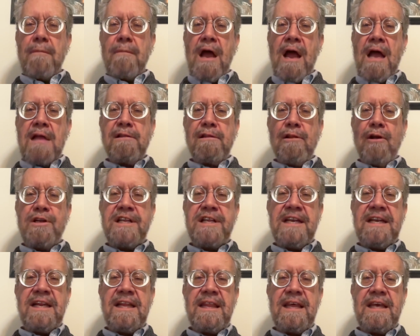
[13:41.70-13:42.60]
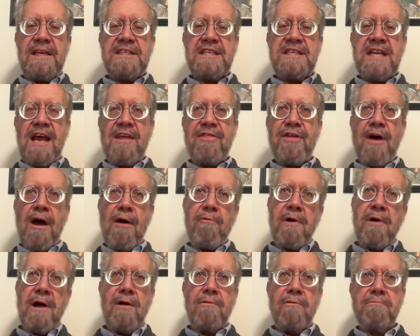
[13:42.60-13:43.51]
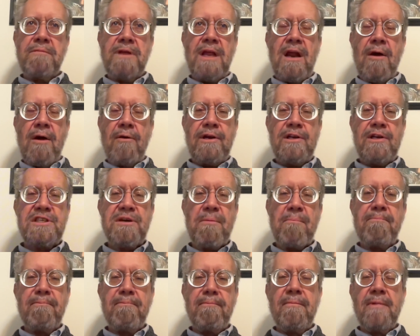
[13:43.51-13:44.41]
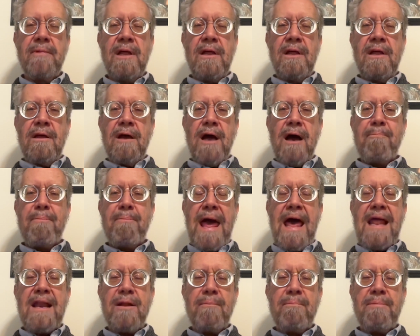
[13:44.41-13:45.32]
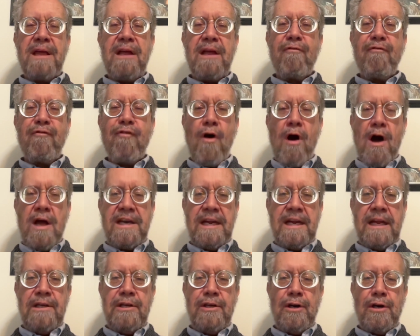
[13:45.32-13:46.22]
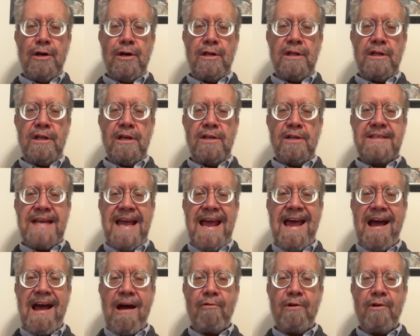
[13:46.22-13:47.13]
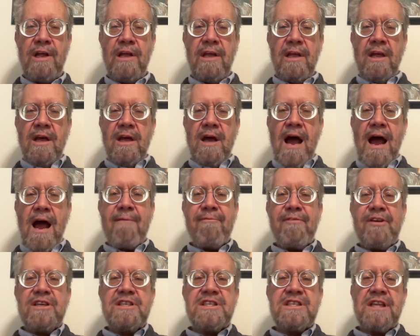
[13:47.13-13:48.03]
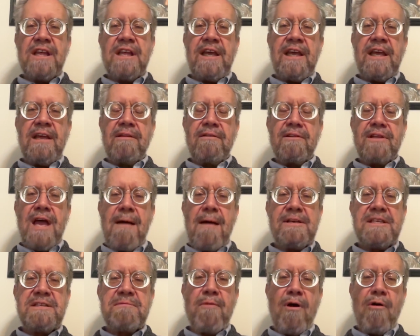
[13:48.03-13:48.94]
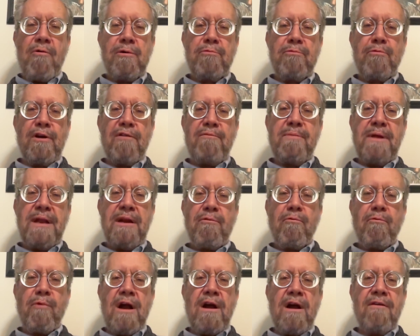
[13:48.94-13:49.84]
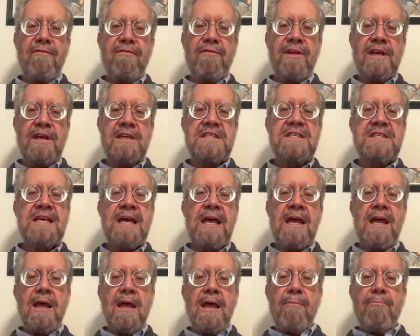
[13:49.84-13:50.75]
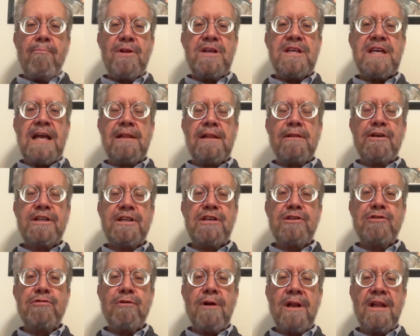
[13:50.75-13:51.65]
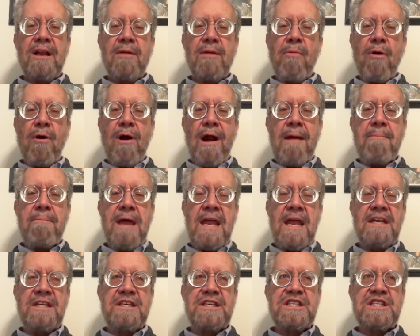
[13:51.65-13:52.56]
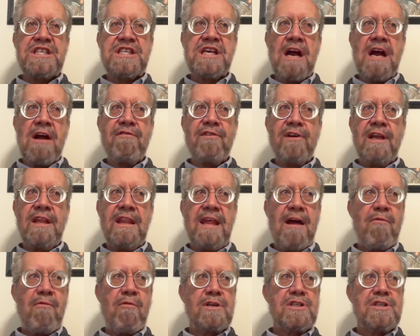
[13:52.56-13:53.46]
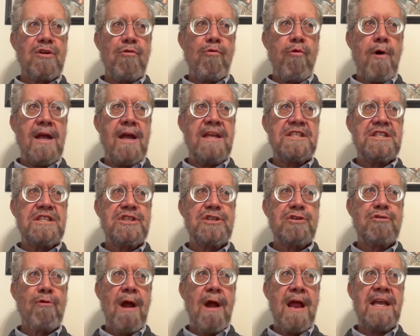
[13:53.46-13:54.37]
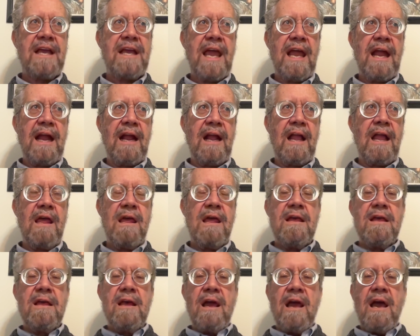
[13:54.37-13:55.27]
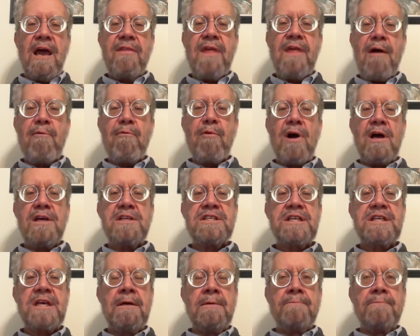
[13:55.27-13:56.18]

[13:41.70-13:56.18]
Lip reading: I looked into this and I thought, well, here's a battle being fought in your little town. Obviously, Thomas Smallwood would have been aware of this. But as I looked into it a little more, I made a discovery that was quite striking. And that was